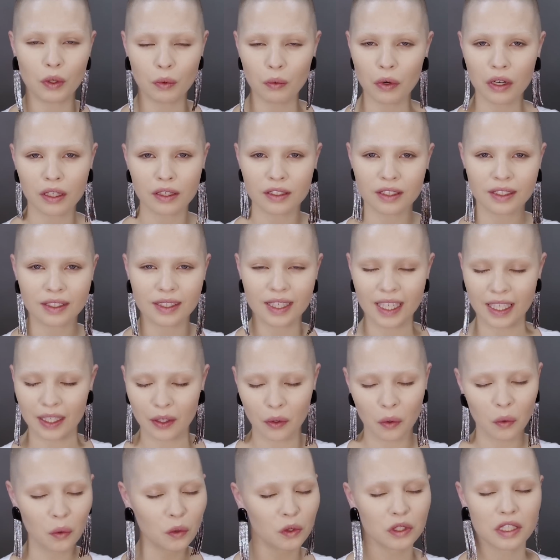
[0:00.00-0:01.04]
we want it
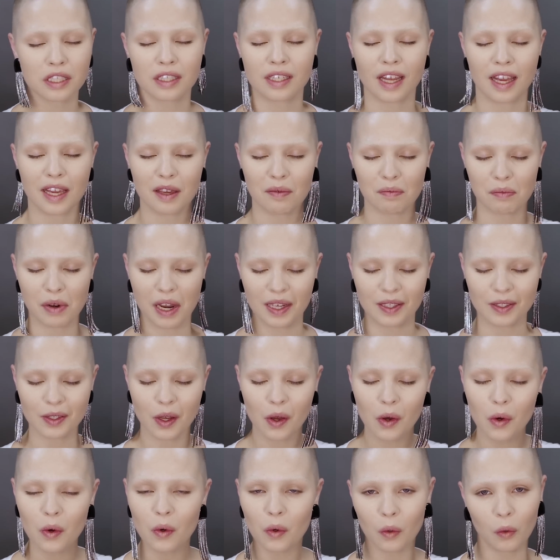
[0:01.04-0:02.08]
all to stay in place
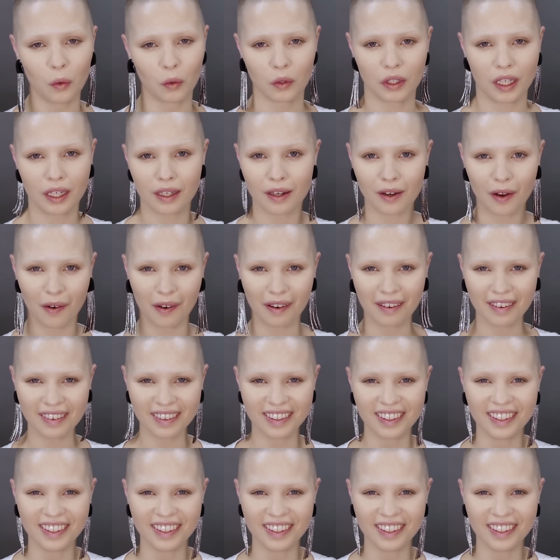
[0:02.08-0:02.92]
all night long.